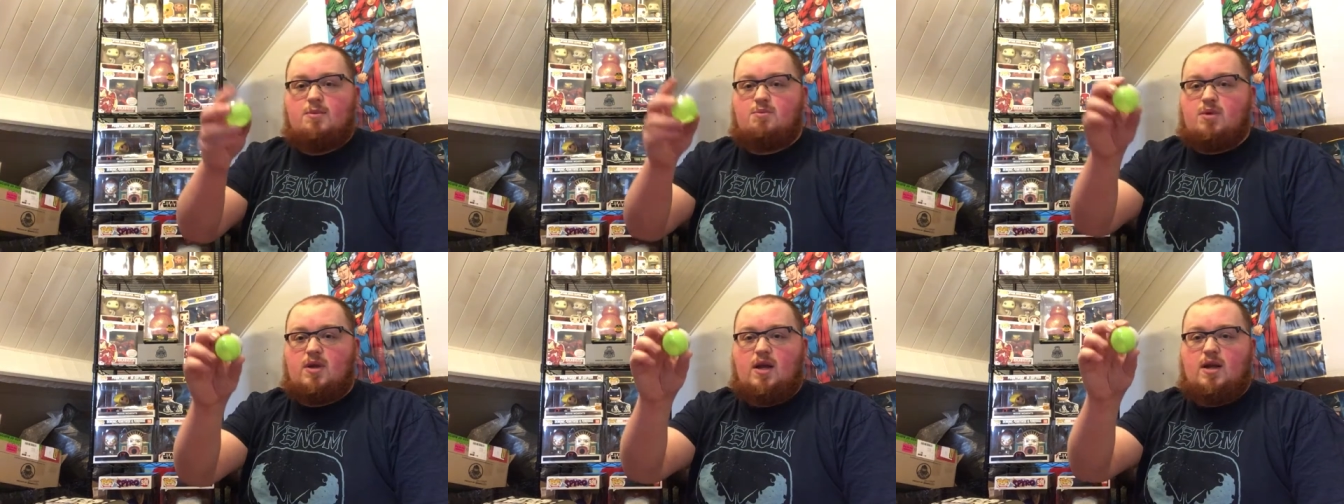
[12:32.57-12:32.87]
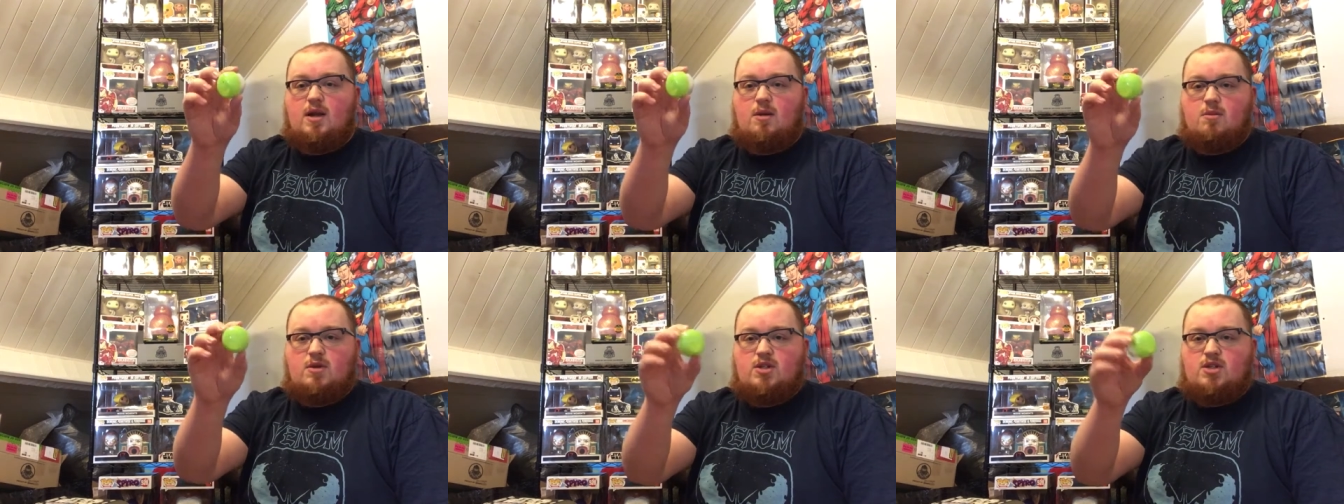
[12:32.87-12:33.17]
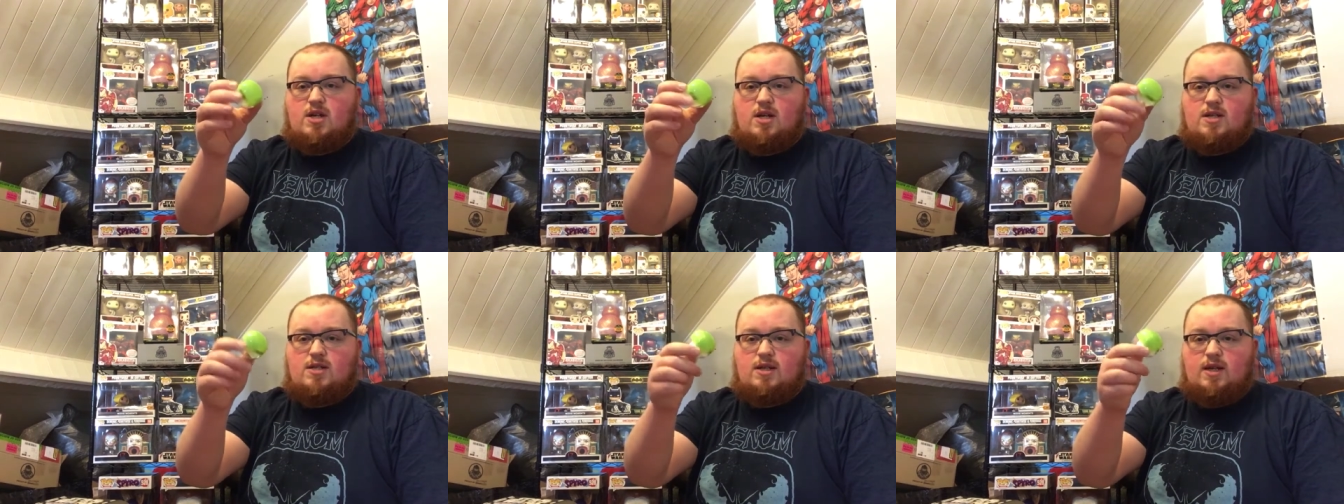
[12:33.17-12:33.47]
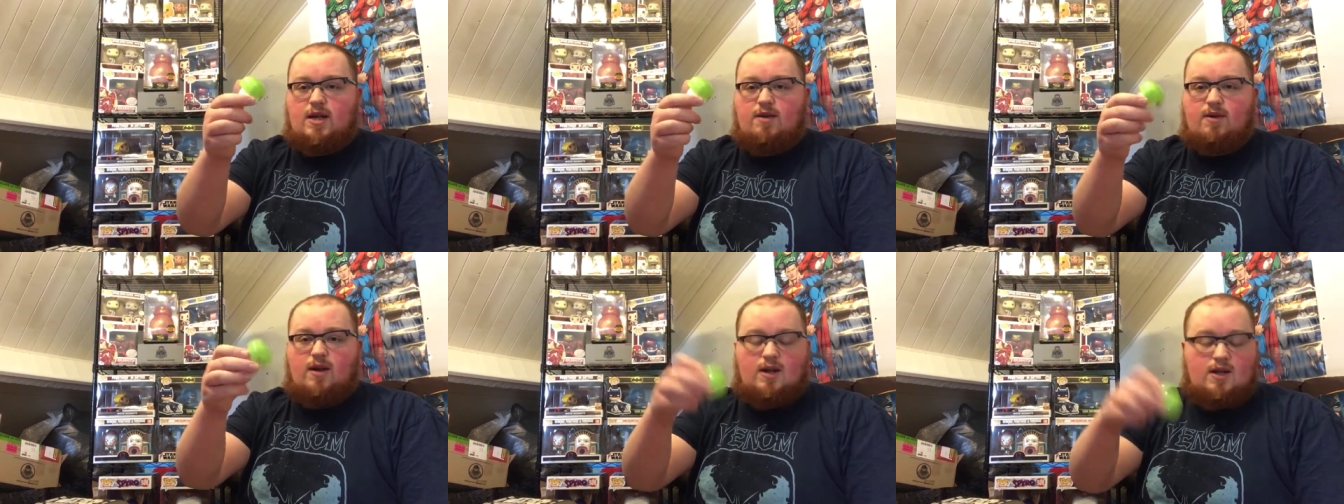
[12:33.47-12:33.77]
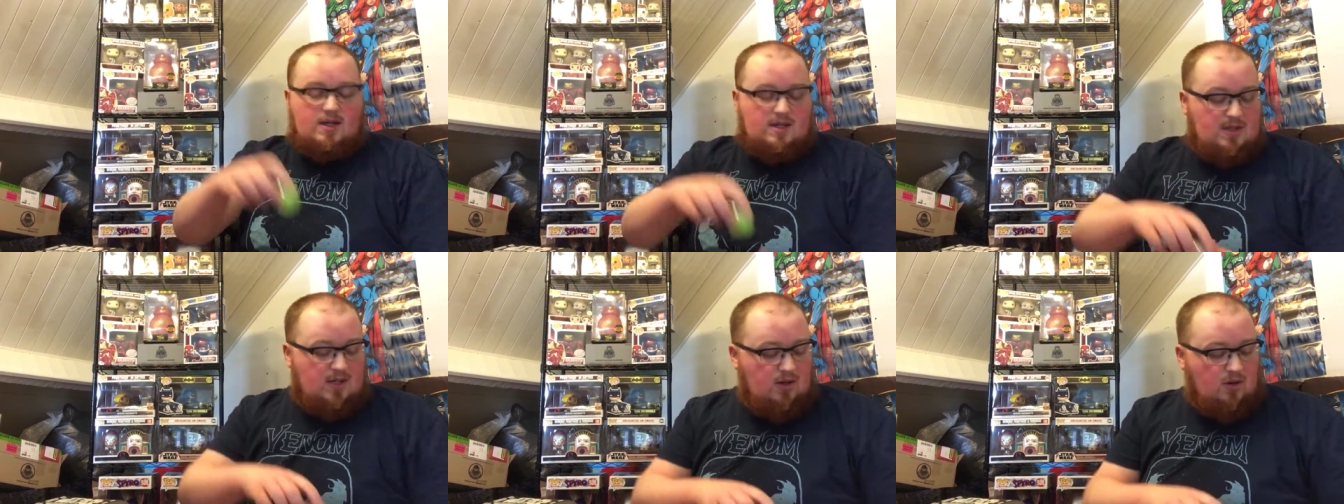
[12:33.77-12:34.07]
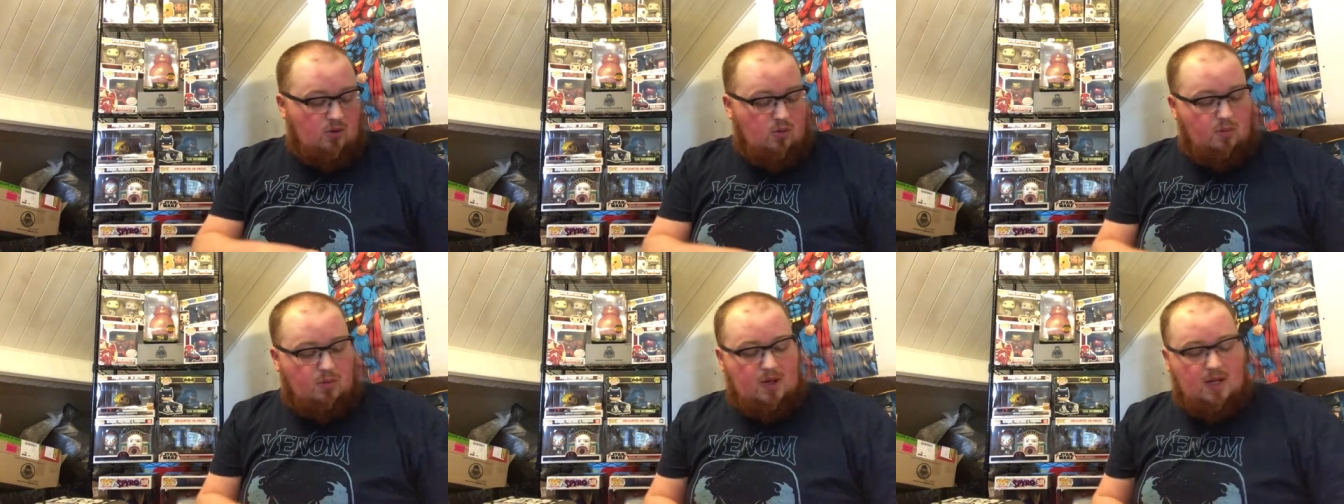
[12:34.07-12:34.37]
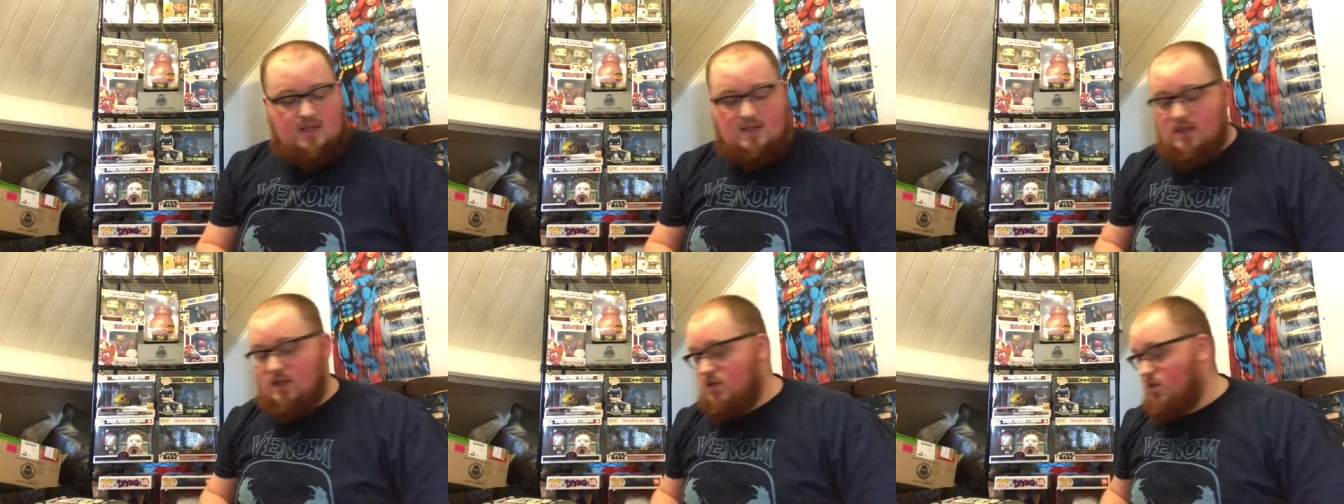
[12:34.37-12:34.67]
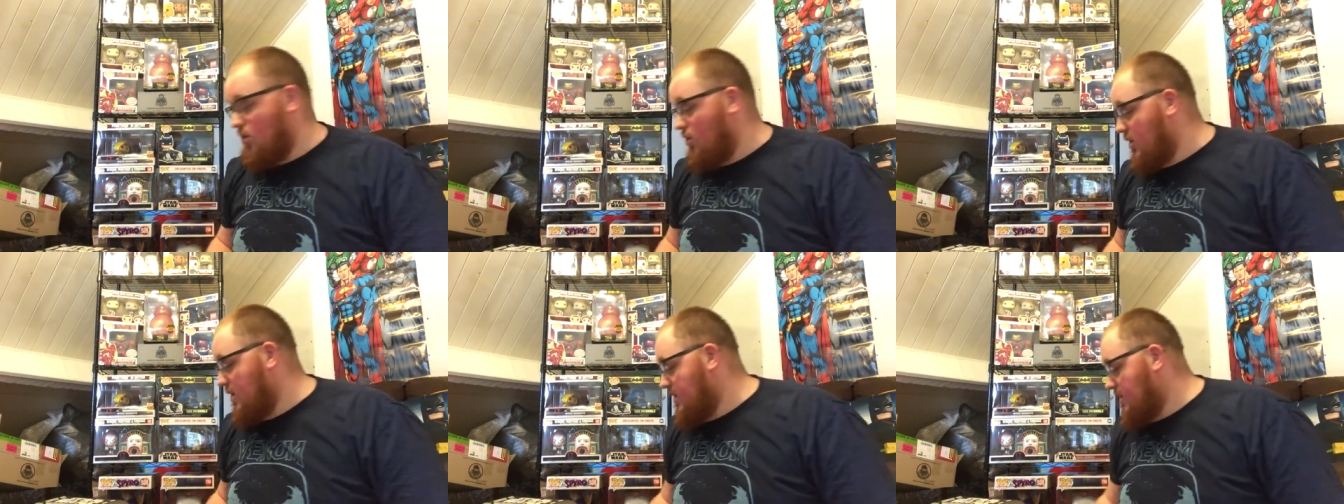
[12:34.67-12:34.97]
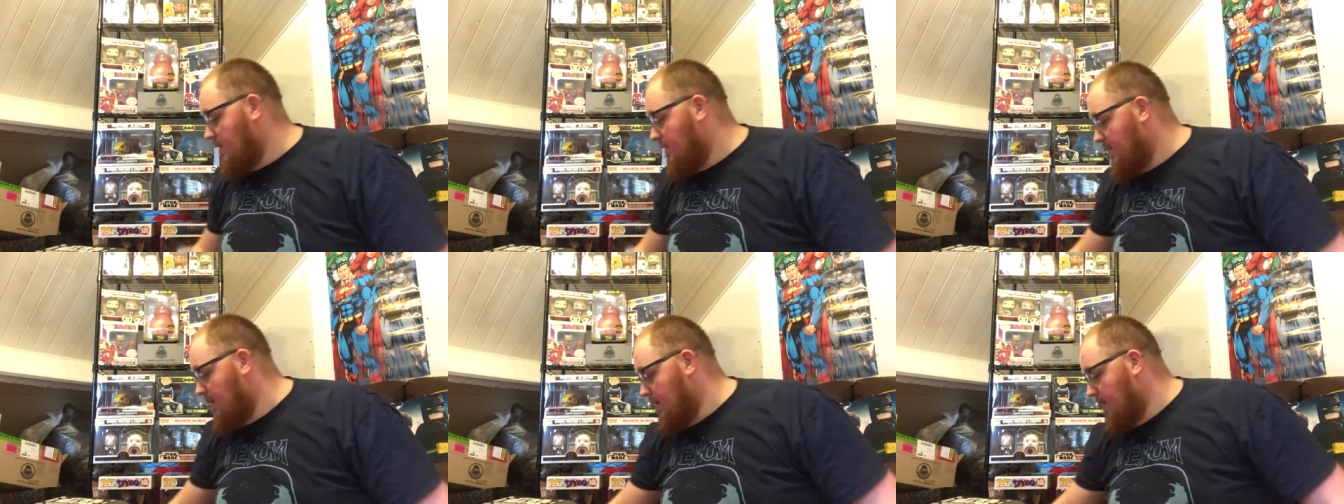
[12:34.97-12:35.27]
plenty of machines that give out these little plastic toys.